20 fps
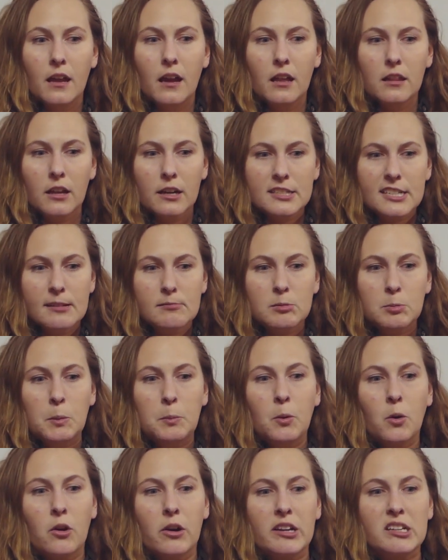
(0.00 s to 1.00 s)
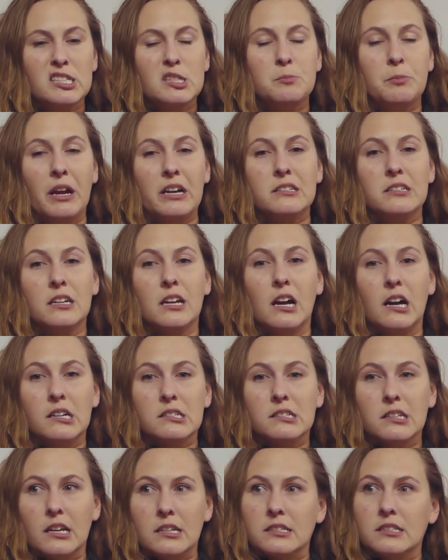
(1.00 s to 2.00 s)
lot of times people are expecting
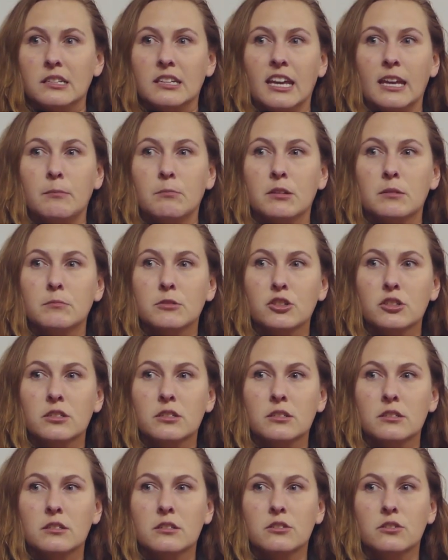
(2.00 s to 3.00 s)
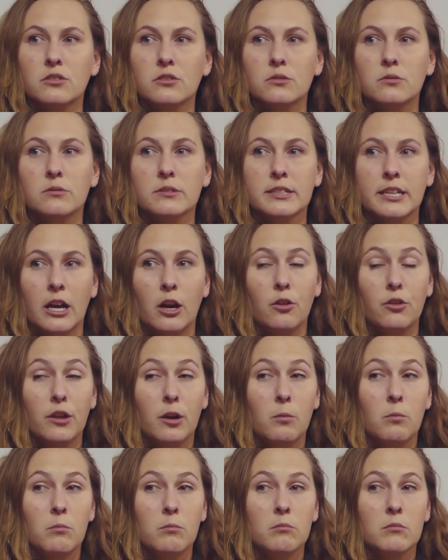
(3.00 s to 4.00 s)
us as the Game Commission to tell
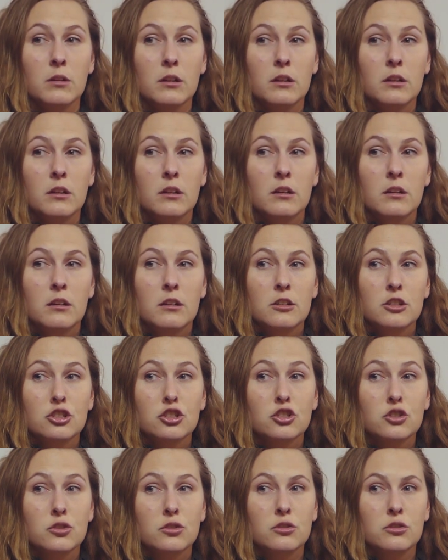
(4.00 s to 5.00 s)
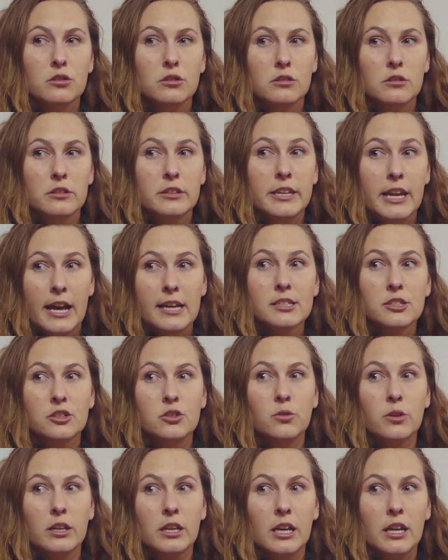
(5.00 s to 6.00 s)
them, yes,
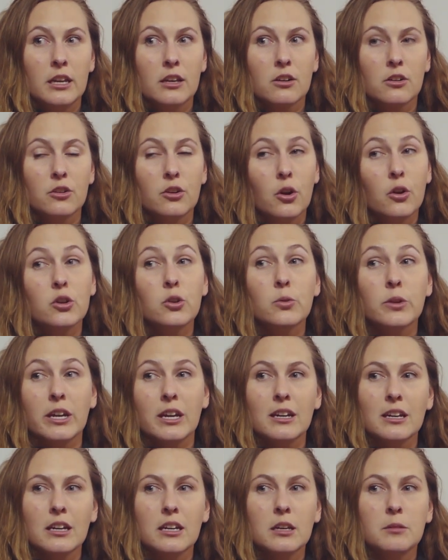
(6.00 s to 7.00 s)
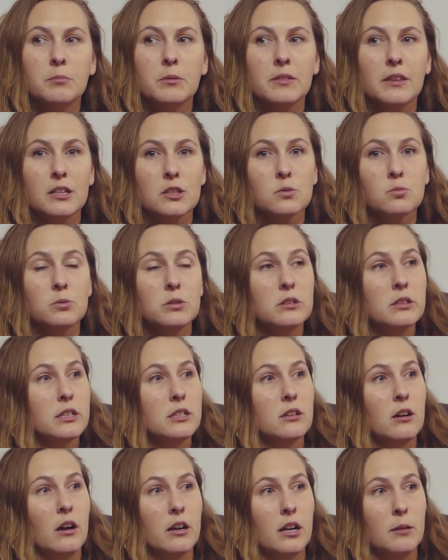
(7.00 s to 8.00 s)
you can eat it, or no, you can't eat it, but that's really
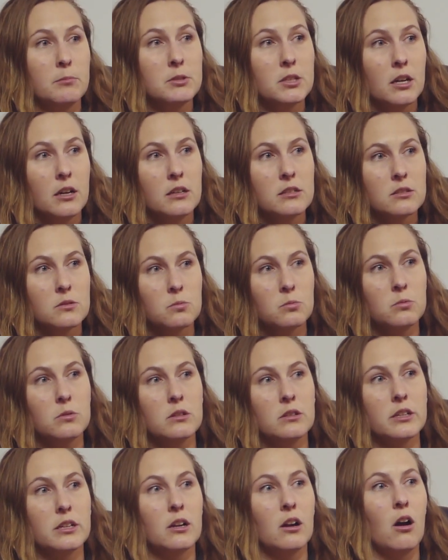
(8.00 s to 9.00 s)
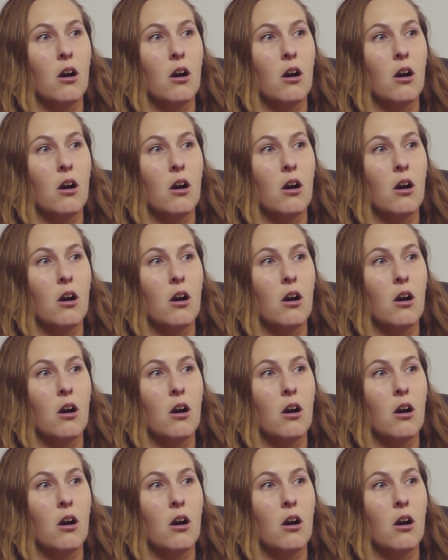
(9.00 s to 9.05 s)
not up to us. Really,